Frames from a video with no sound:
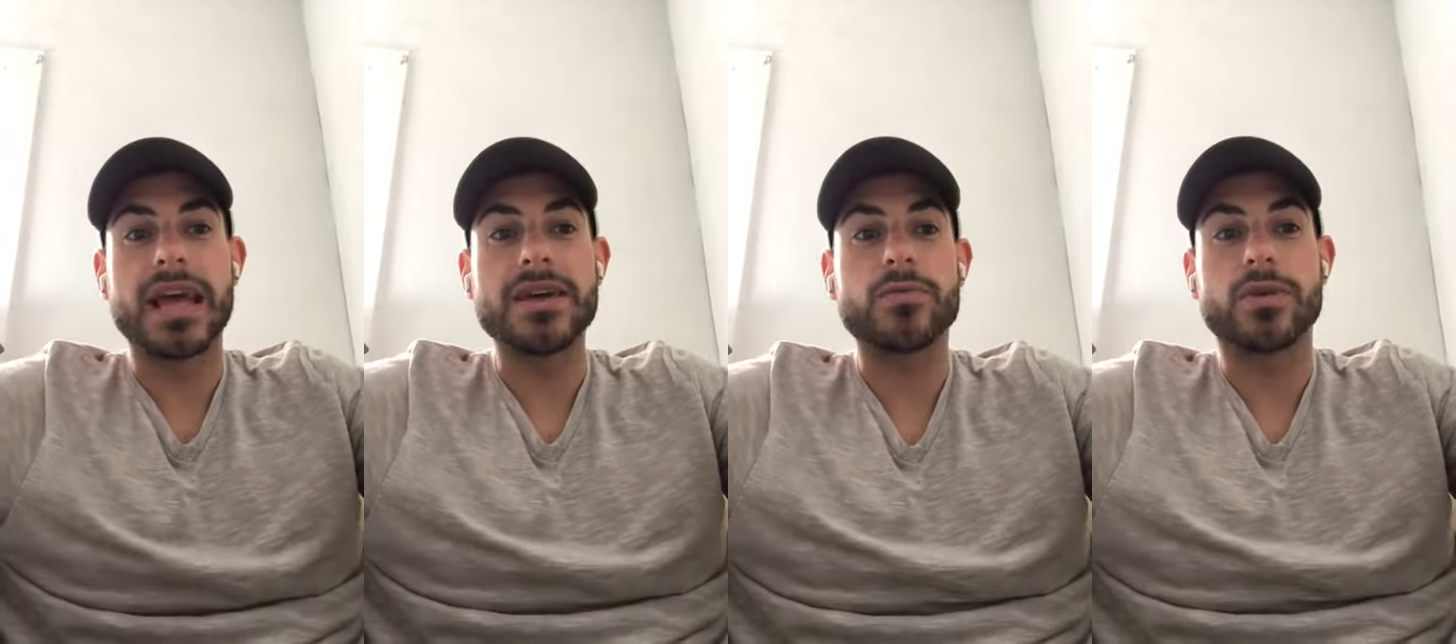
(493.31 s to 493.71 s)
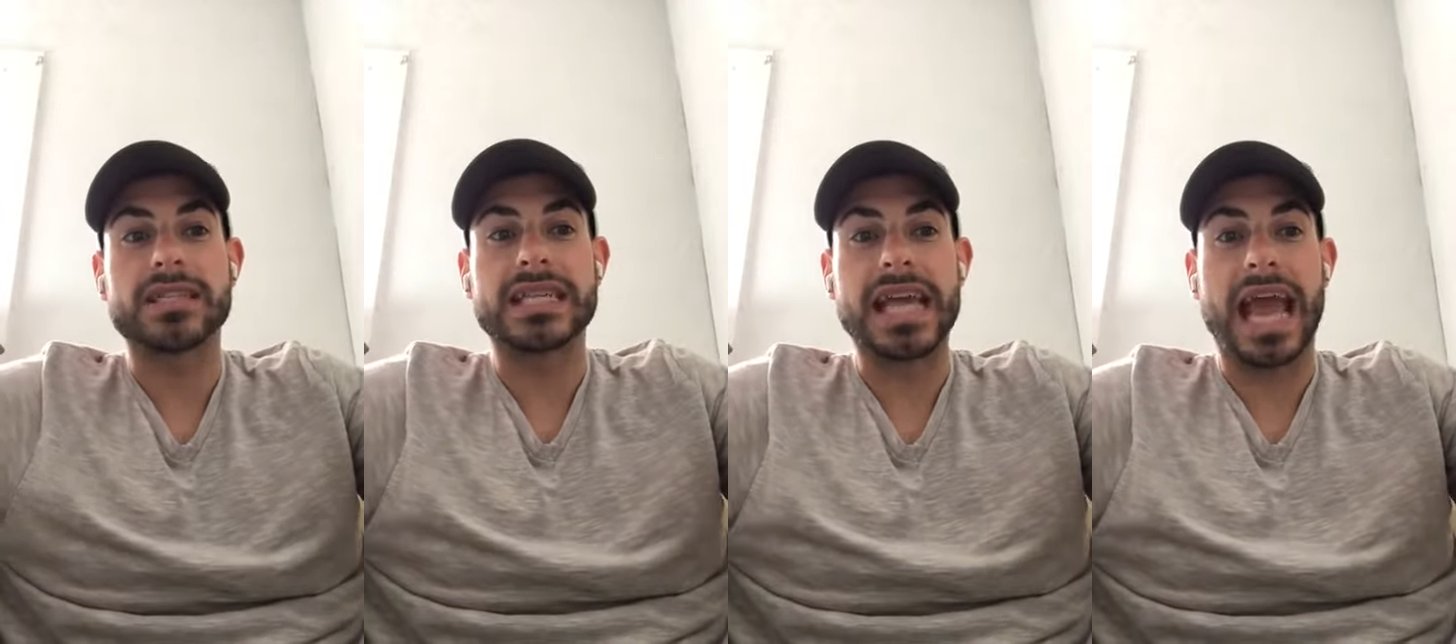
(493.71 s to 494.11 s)
it
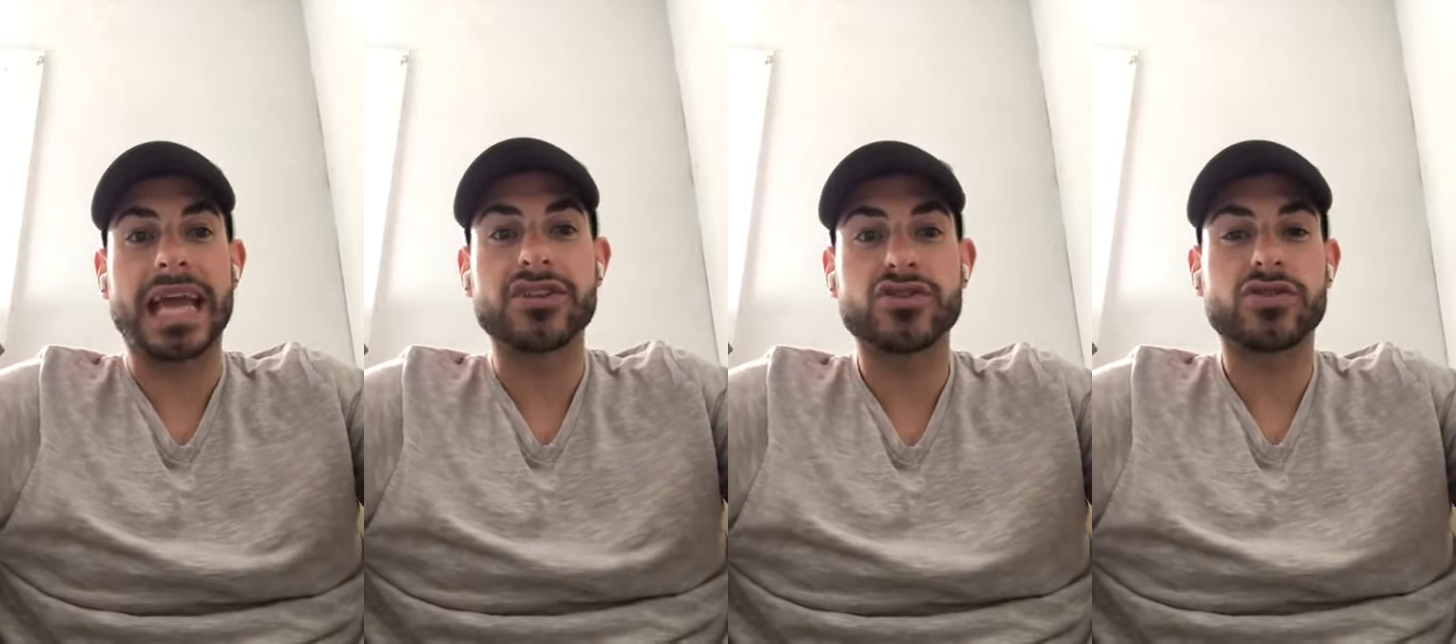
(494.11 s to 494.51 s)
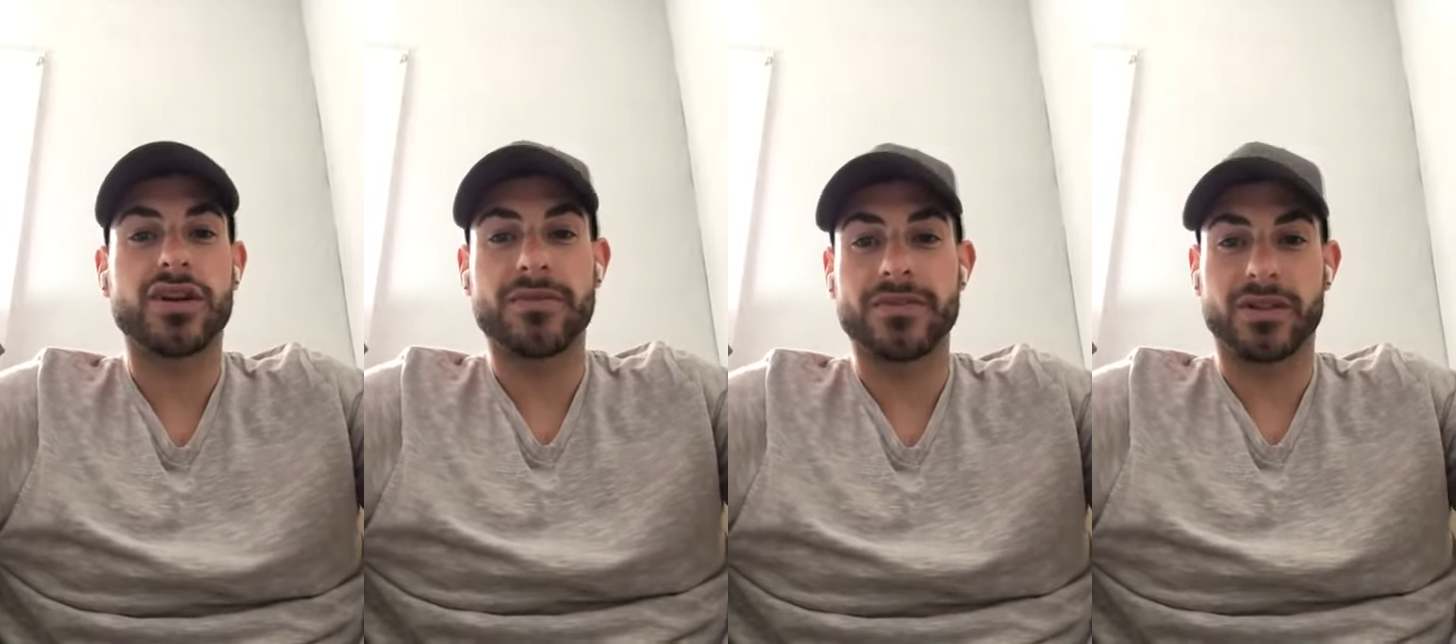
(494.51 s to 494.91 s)
was the angel
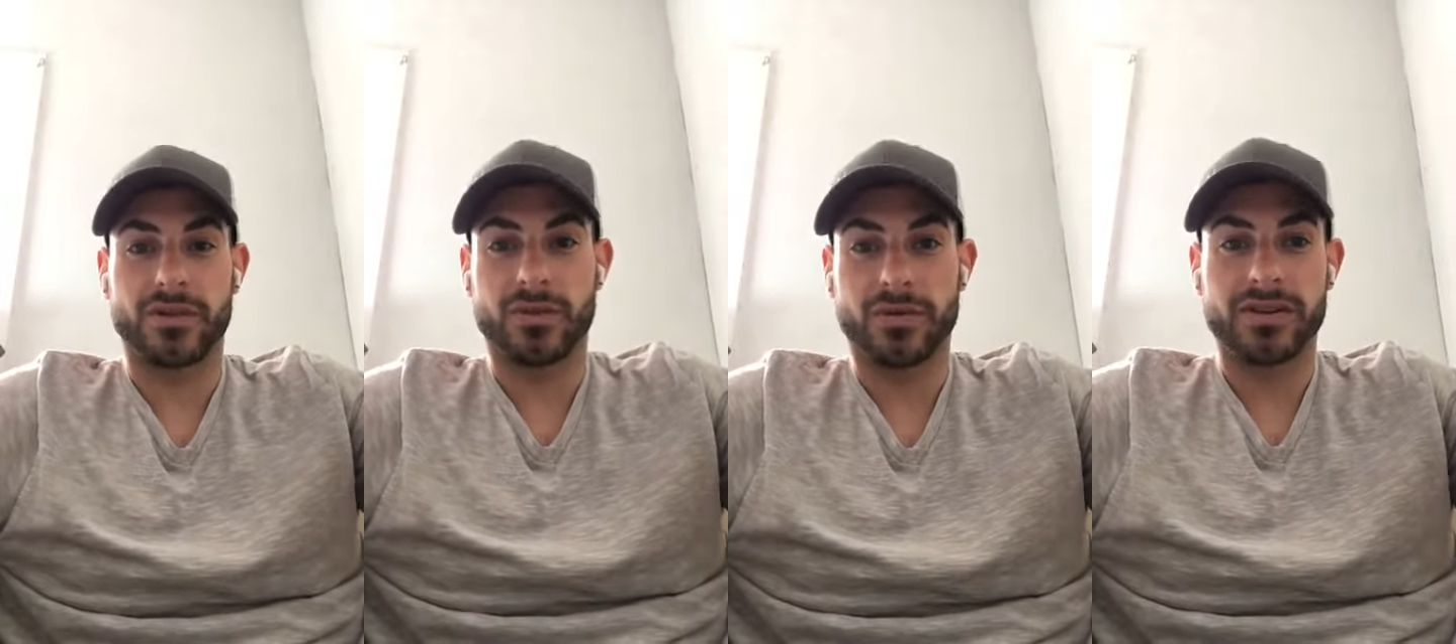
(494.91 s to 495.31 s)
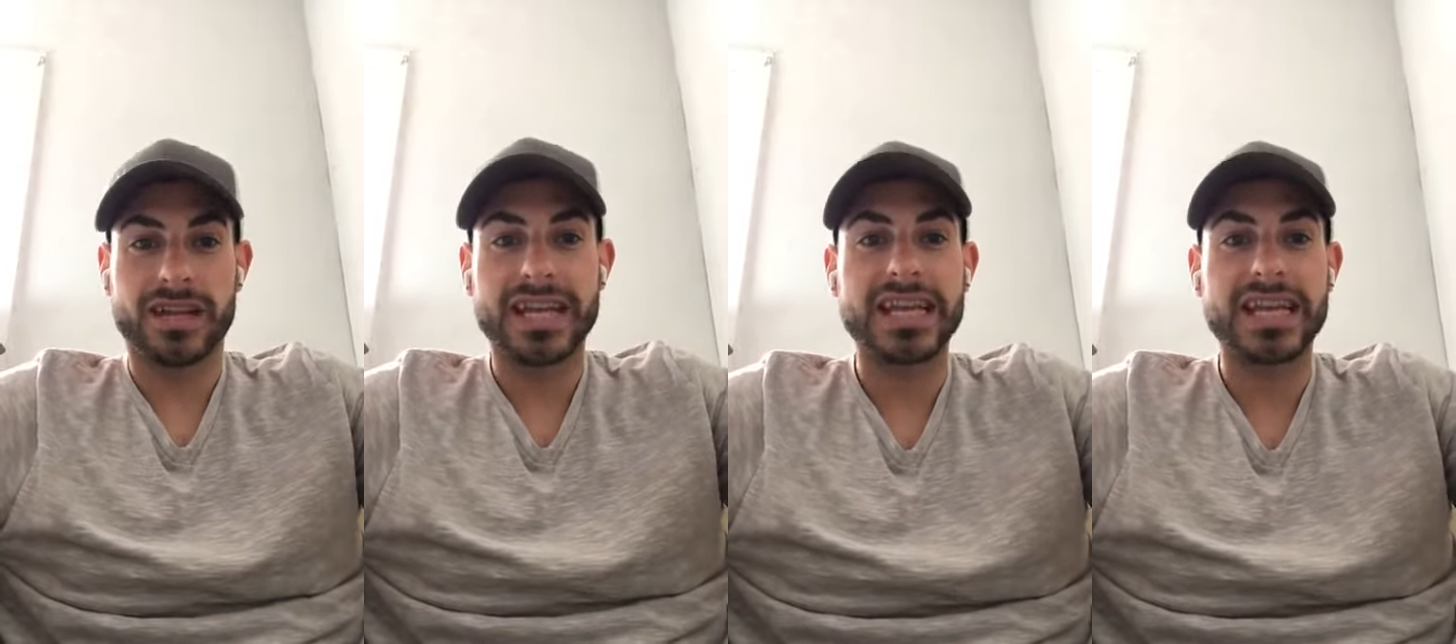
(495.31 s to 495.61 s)
of the Lord,